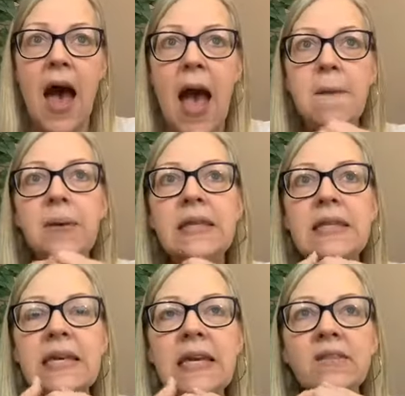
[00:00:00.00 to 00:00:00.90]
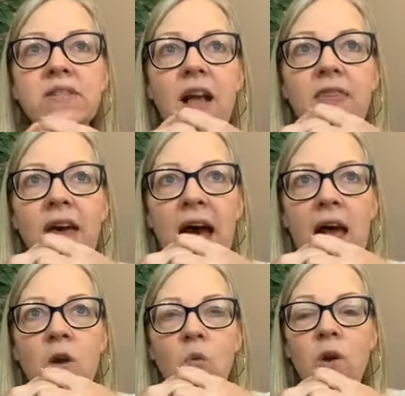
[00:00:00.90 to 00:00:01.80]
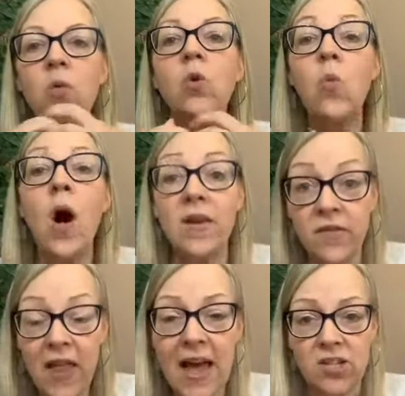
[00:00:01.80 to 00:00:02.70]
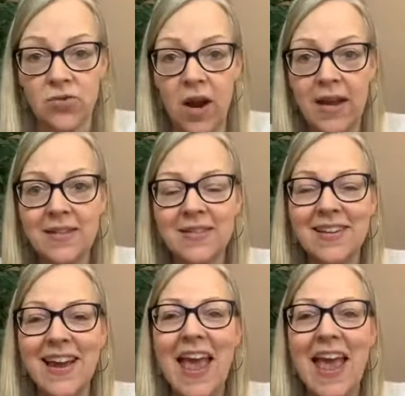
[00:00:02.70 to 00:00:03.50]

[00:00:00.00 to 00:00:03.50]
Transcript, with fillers: I believed that we were one flesh, right?